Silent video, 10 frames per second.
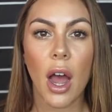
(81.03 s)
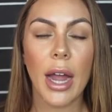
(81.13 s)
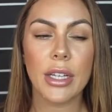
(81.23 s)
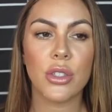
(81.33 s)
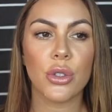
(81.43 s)

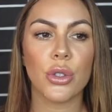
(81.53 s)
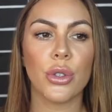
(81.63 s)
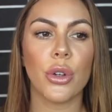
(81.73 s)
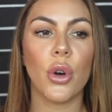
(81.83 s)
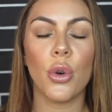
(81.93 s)
I
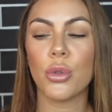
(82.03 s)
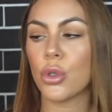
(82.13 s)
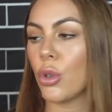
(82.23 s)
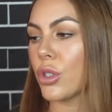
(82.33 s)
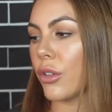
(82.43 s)
do all
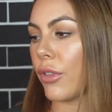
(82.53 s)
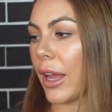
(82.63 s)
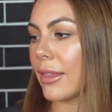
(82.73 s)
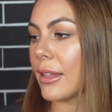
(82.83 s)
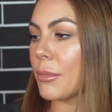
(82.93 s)
sorts of
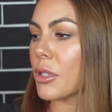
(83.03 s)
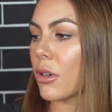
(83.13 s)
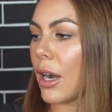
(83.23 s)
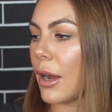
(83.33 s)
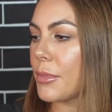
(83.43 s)
like lip
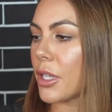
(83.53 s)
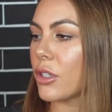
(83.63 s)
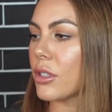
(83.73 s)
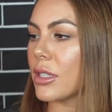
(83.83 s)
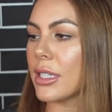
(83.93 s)
scrubs. I
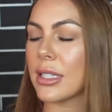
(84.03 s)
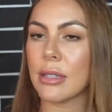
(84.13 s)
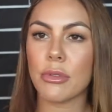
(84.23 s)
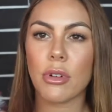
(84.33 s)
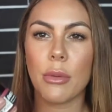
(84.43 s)
use this
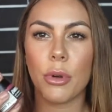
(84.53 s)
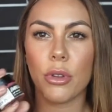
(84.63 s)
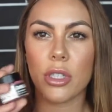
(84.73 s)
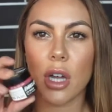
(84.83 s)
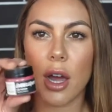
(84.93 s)
lip scrub
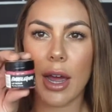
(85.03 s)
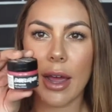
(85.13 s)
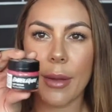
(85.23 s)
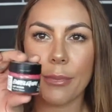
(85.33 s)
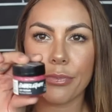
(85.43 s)
all the
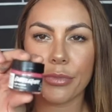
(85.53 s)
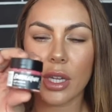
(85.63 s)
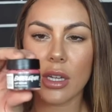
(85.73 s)
time.